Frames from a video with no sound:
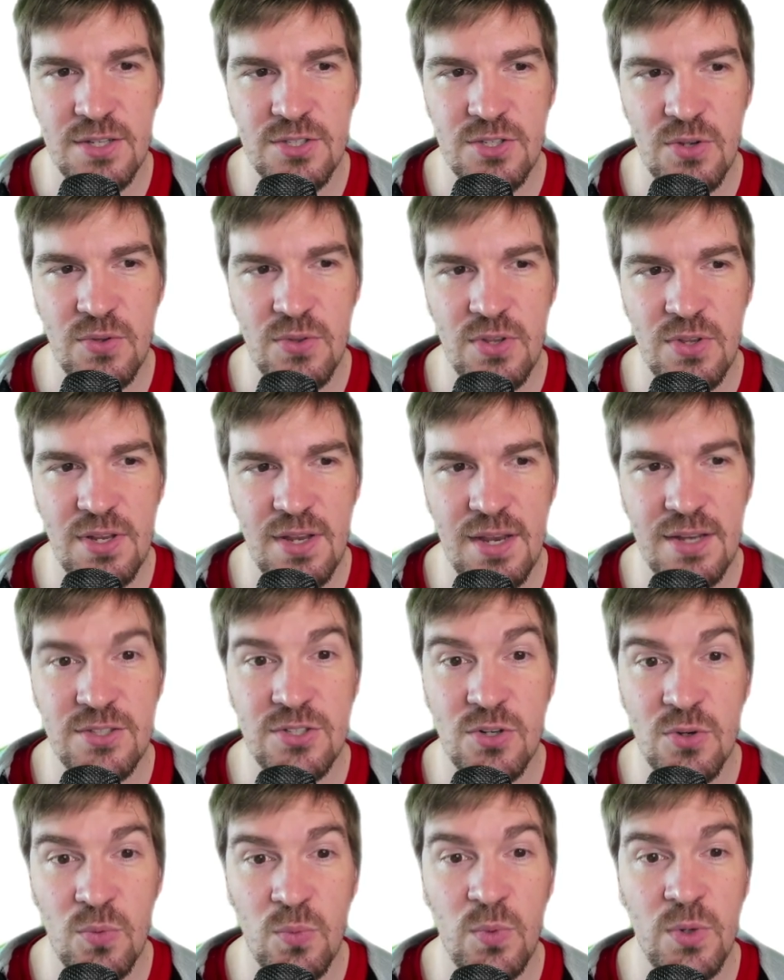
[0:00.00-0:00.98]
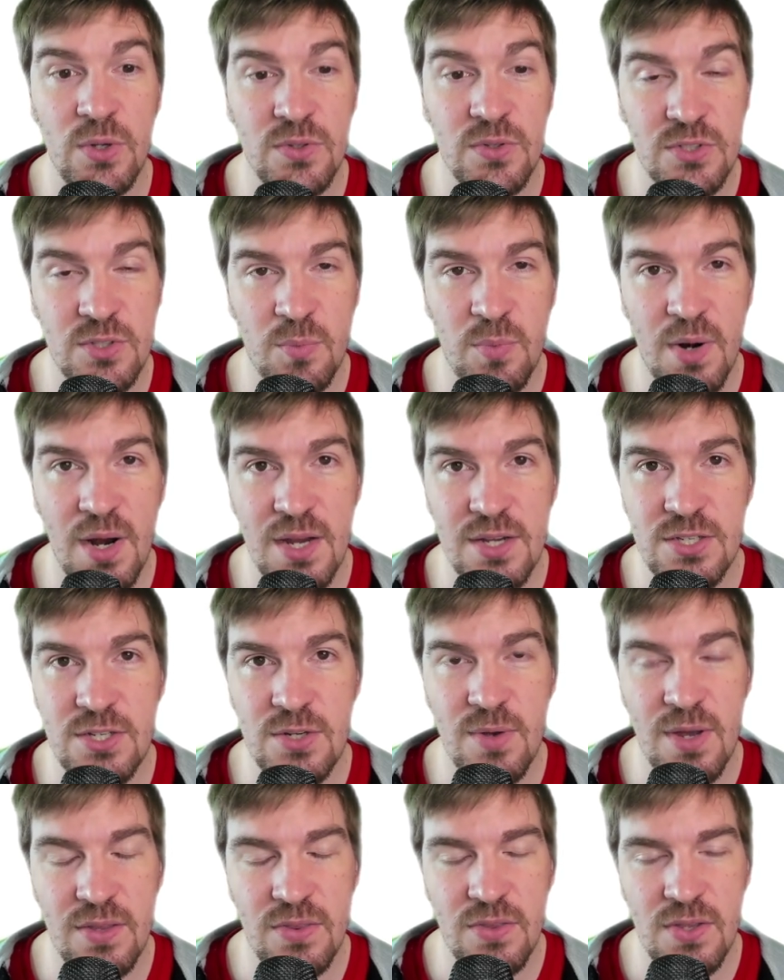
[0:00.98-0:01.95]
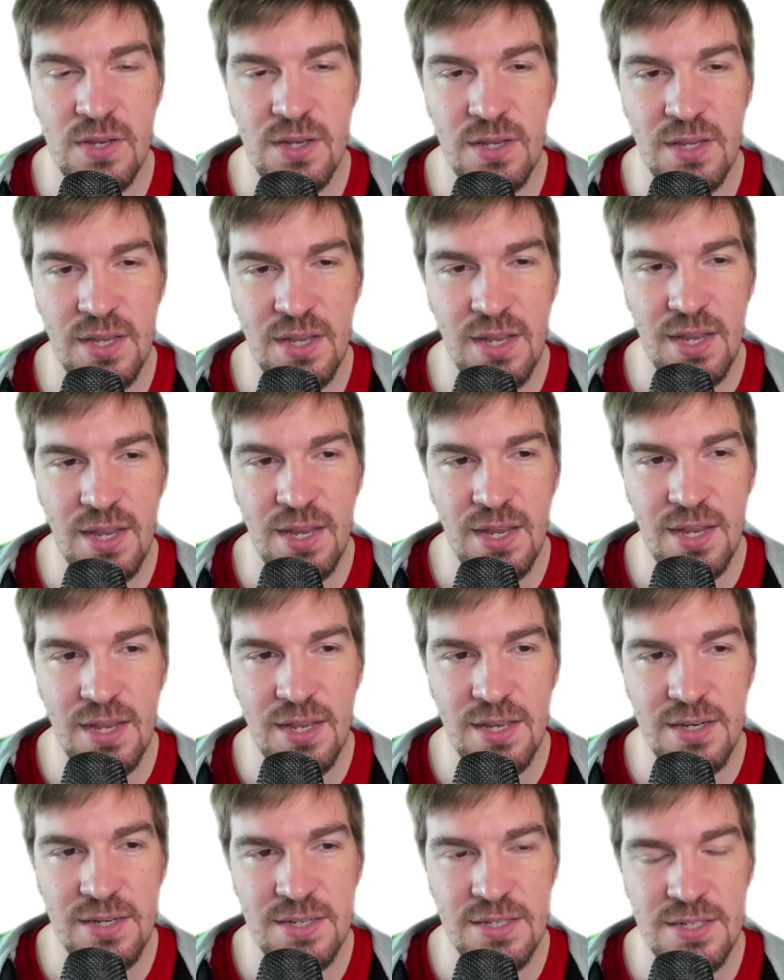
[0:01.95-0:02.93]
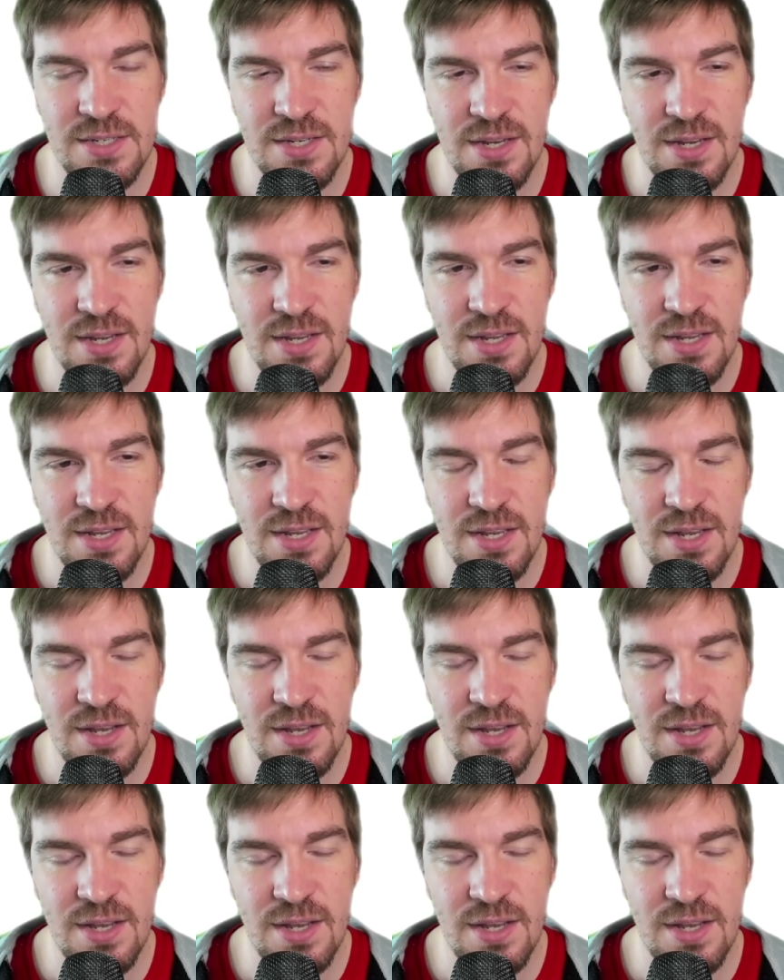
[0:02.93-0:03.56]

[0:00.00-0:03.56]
So the answer will surprise you, I think. And